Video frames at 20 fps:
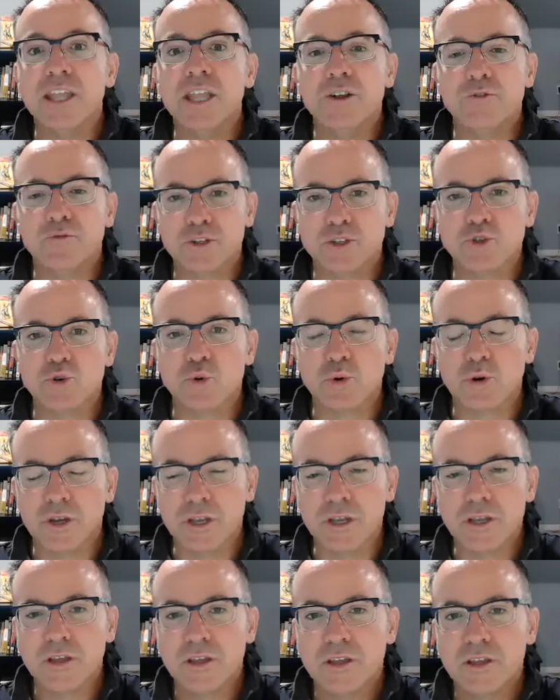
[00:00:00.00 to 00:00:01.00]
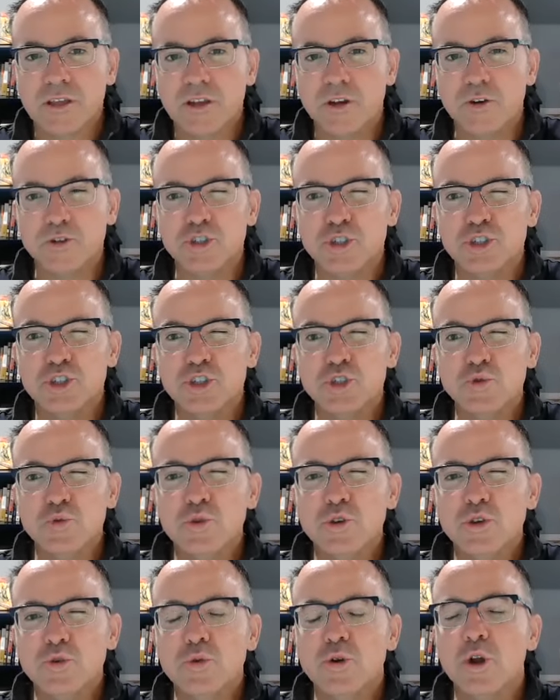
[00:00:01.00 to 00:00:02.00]
inventory. You know, do
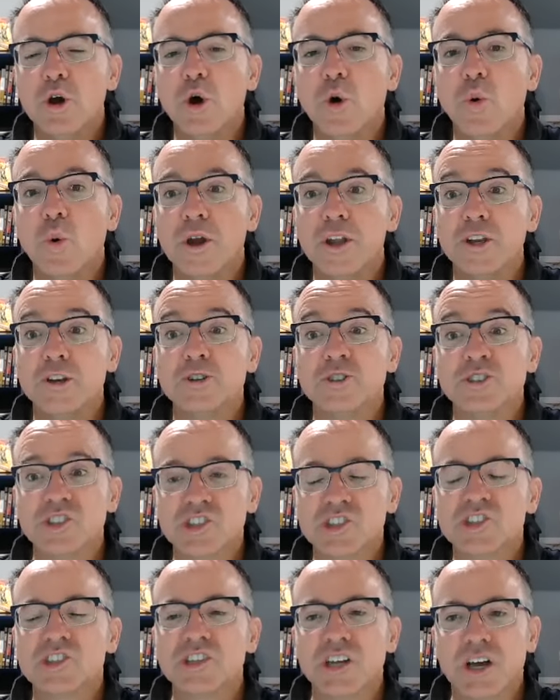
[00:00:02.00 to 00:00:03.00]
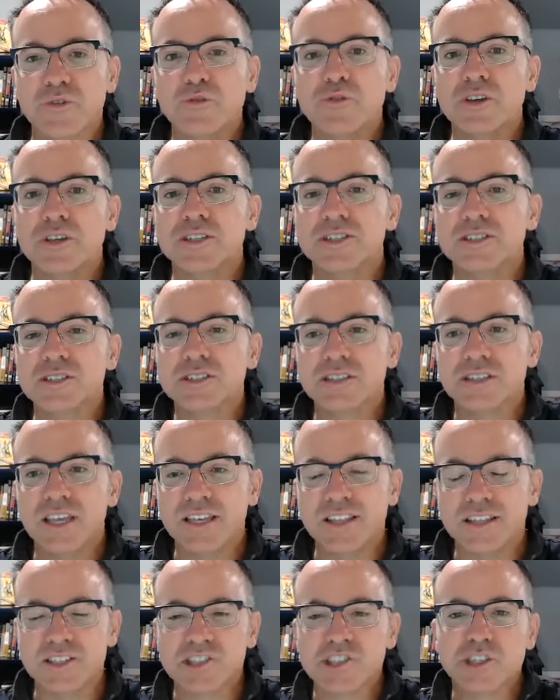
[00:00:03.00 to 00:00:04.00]
you know what your stuff is?
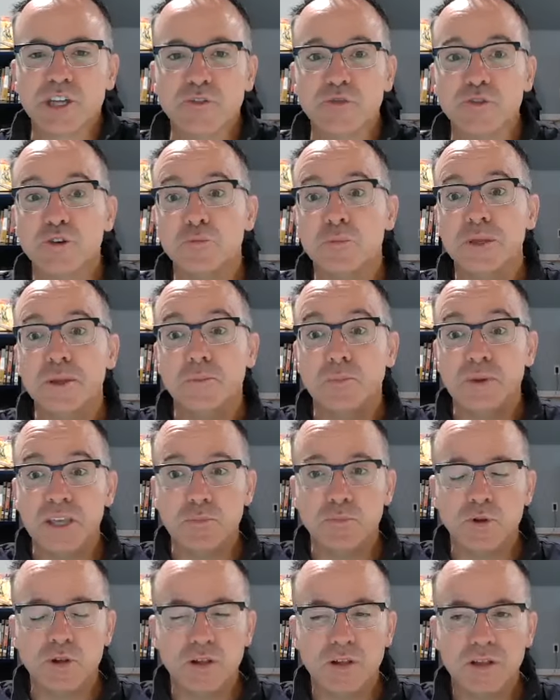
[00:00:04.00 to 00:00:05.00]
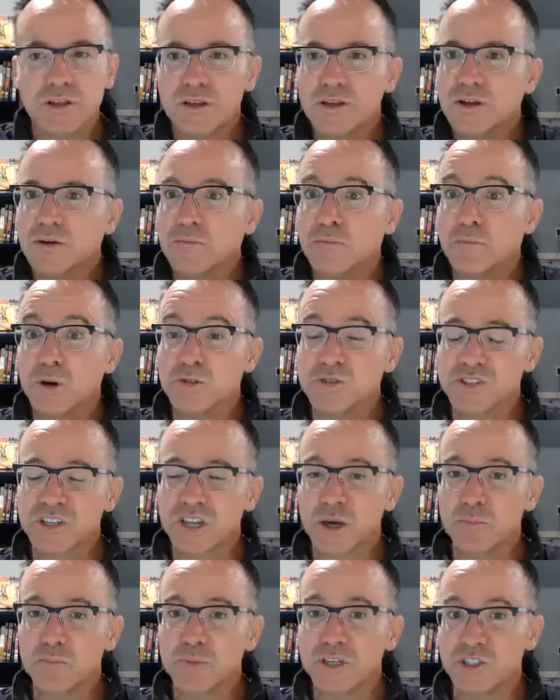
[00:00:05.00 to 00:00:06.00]
And the stuff could be people. Most
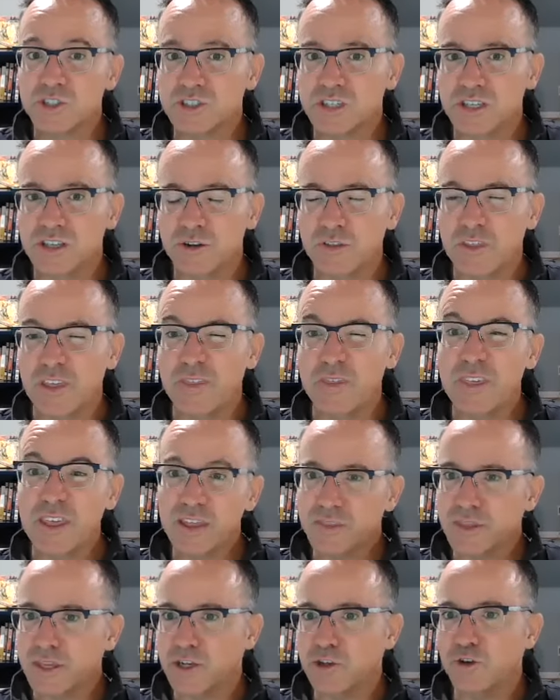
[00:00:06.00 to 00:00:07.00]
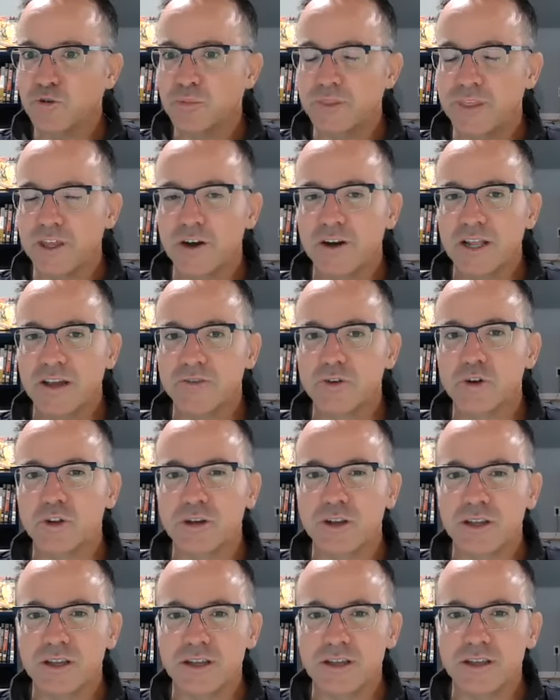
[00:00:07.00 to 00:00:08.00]
companies, you know, they think they do, but they don't have a
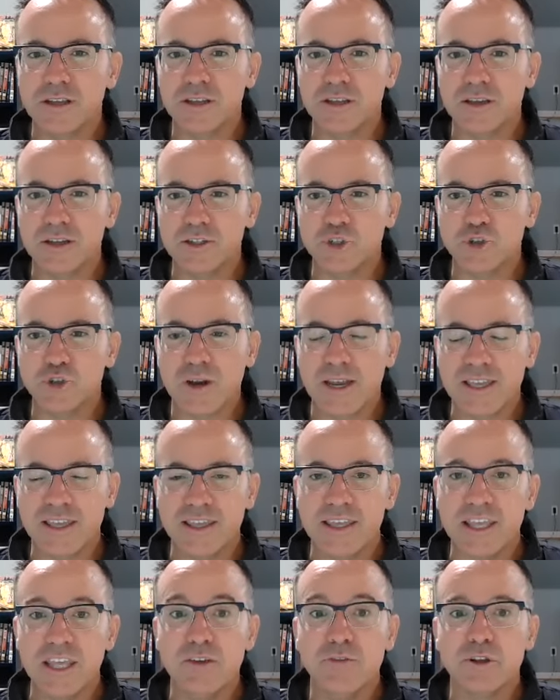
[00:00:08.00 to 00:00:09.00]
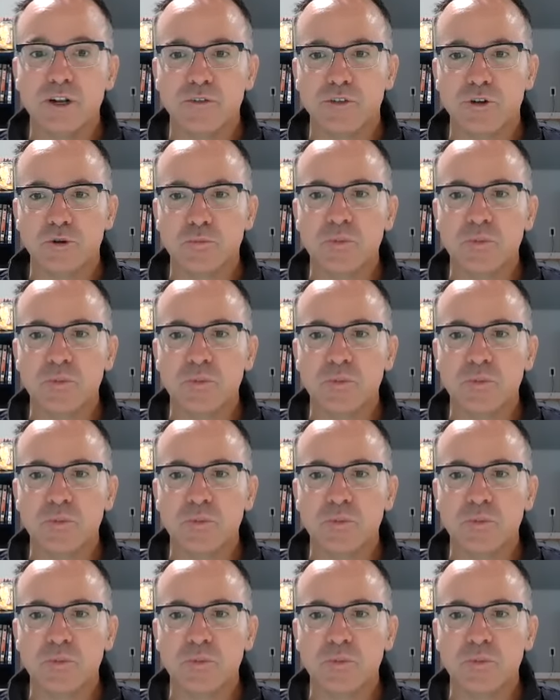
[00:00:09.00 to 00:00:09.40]
good uh, tracking even of their